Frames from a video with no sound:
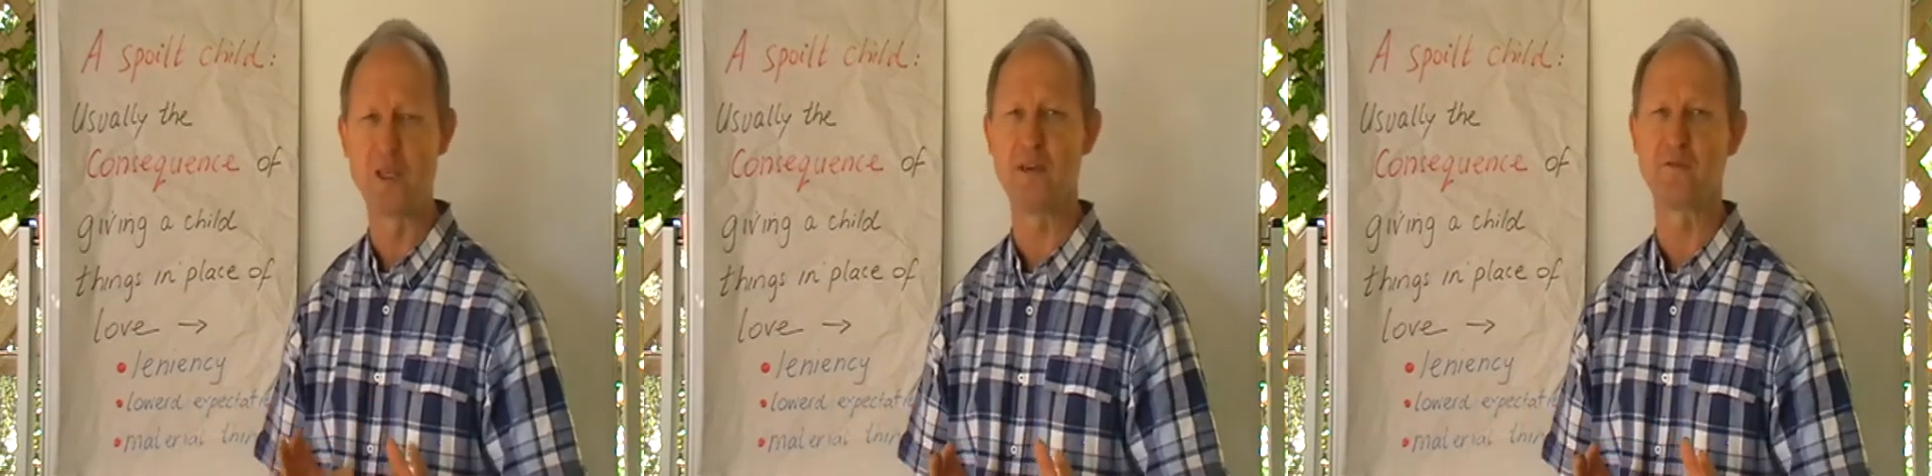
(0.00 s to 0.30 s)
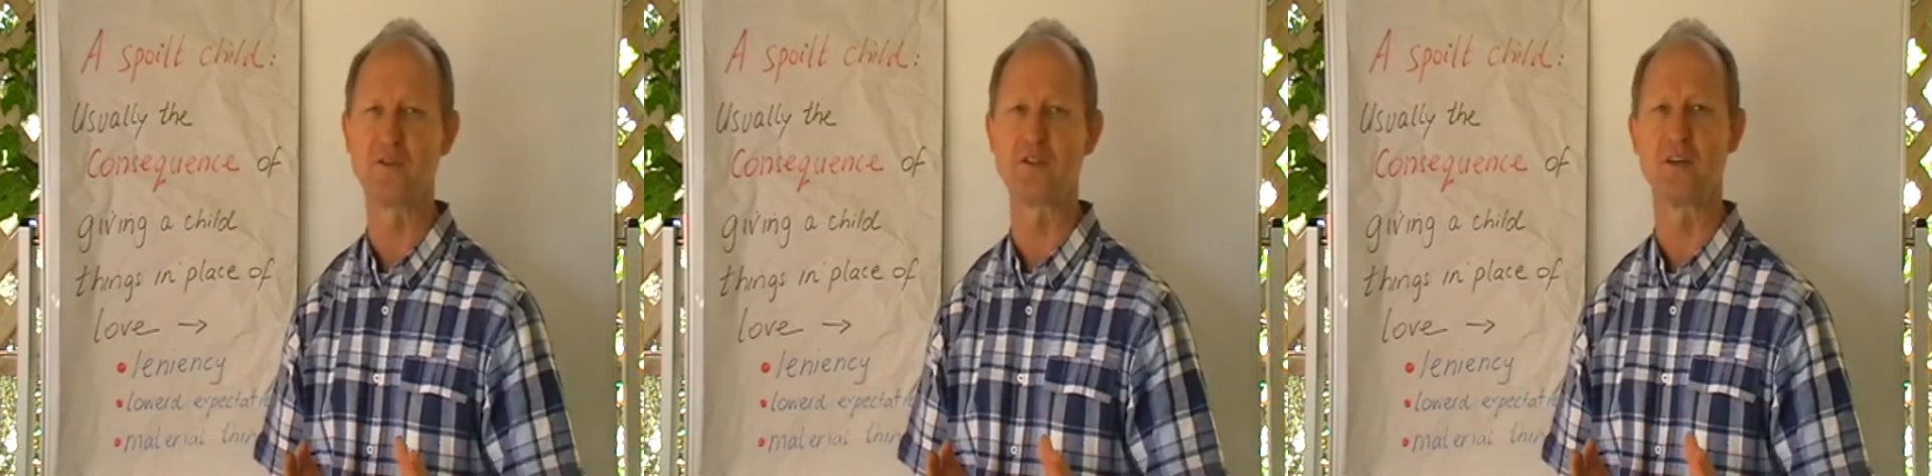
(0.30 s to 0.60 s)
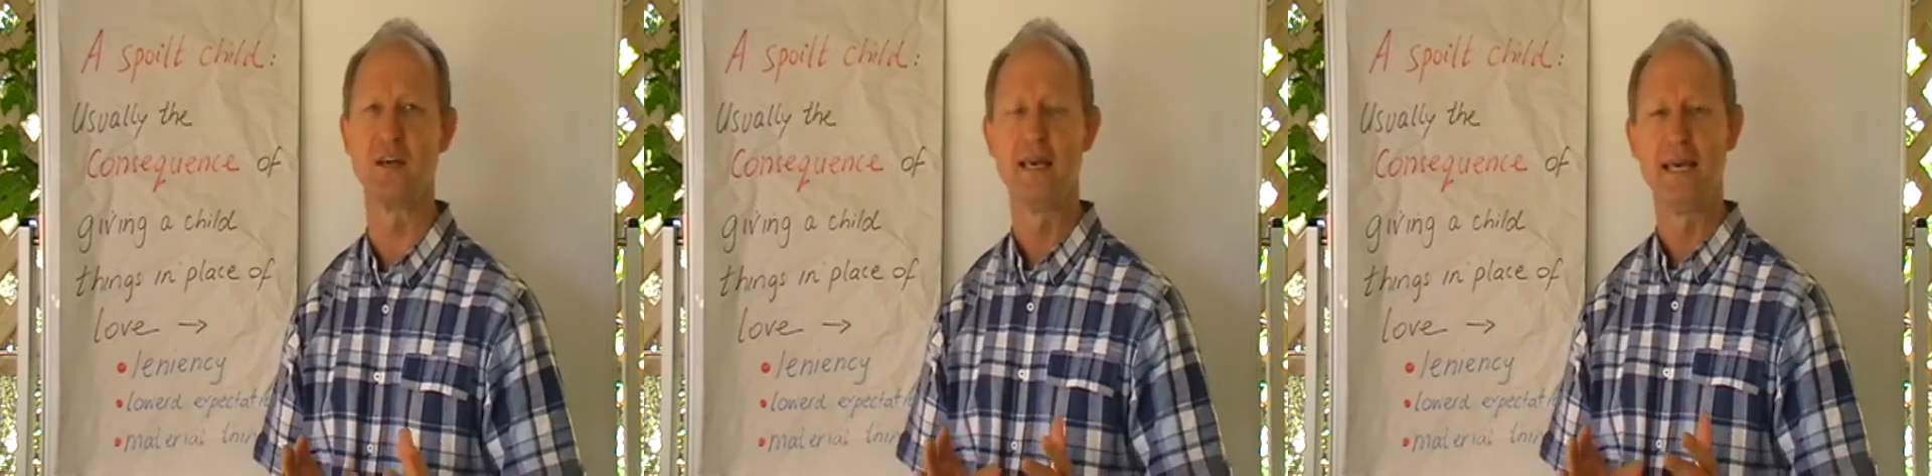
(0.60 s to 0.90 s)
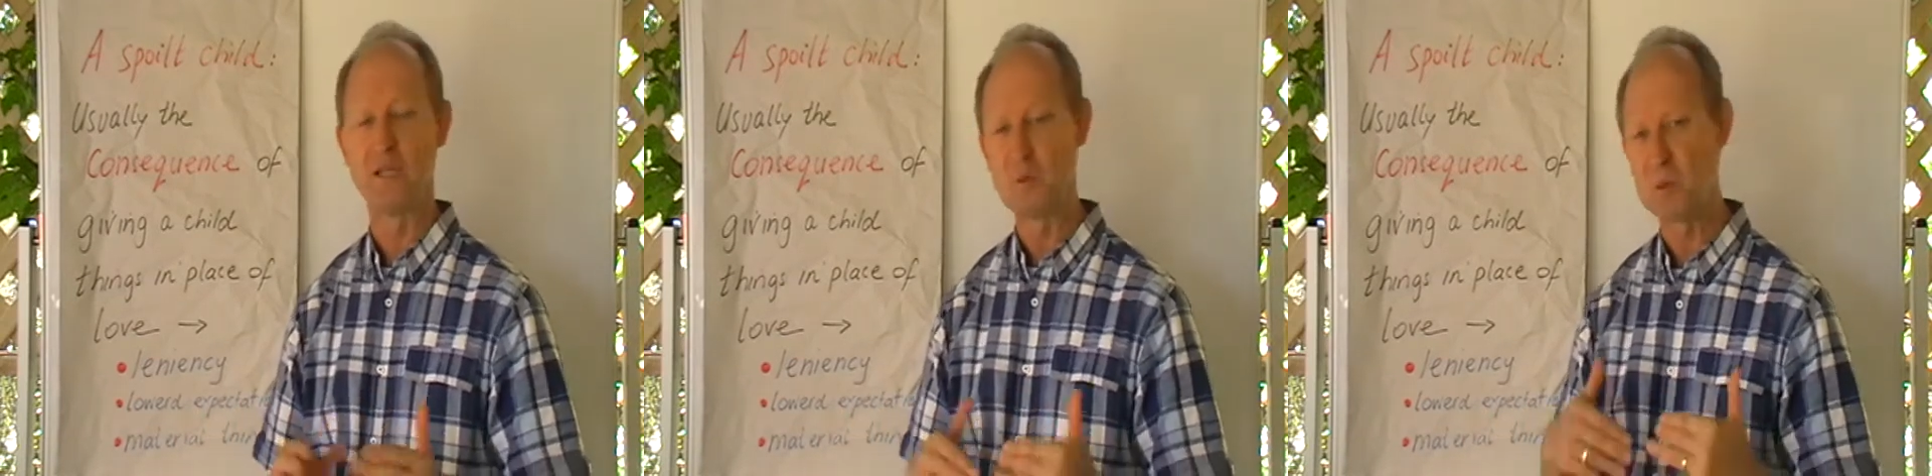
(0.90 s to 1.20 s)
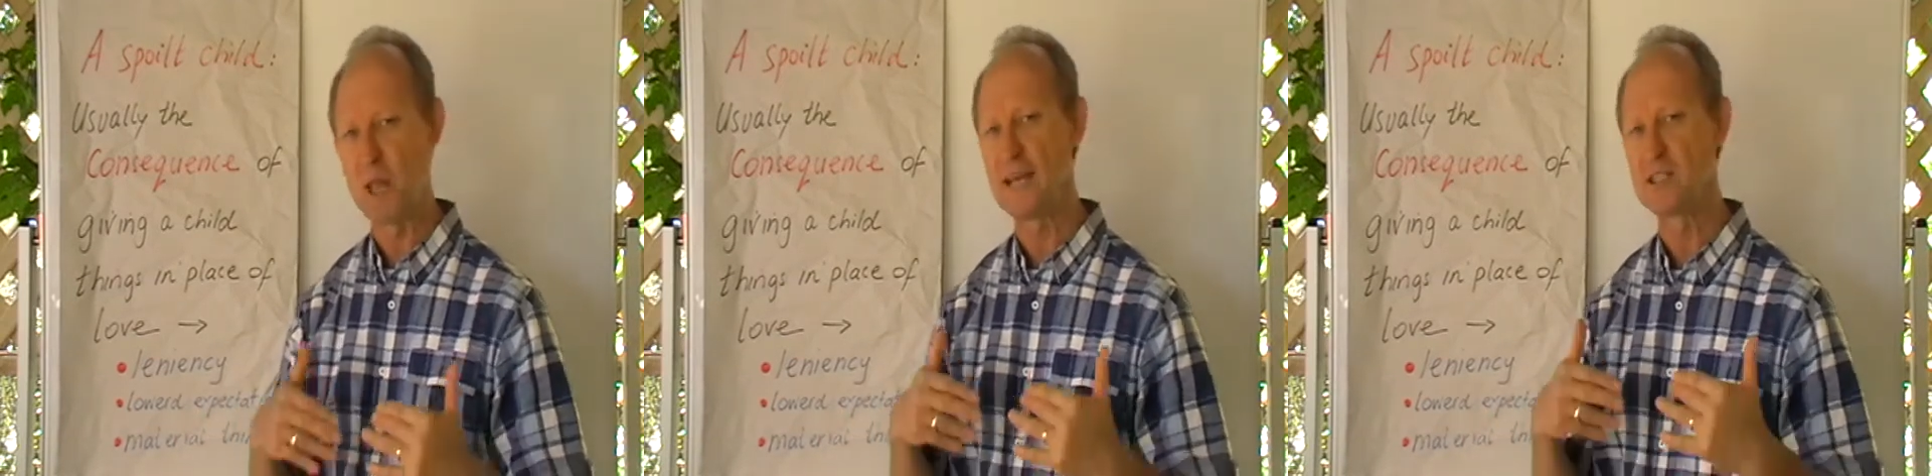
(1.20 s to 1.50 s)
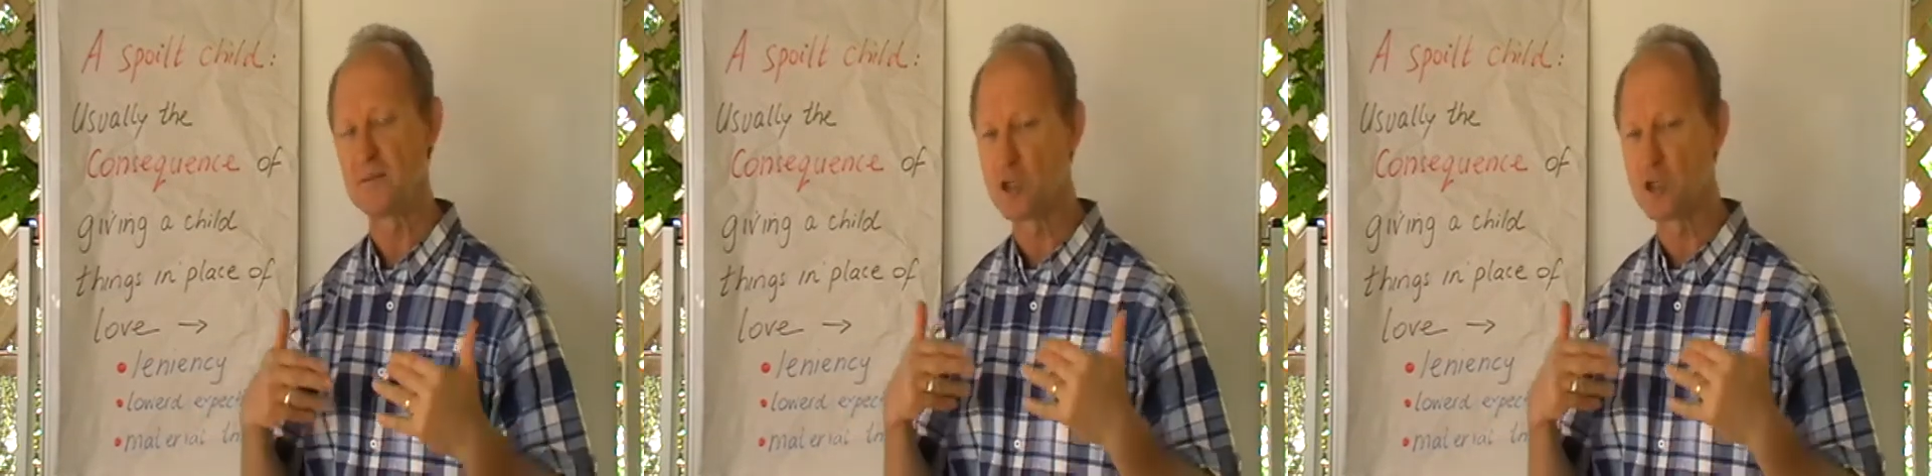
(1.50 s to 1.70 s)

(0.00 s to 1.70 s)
gifts in the place of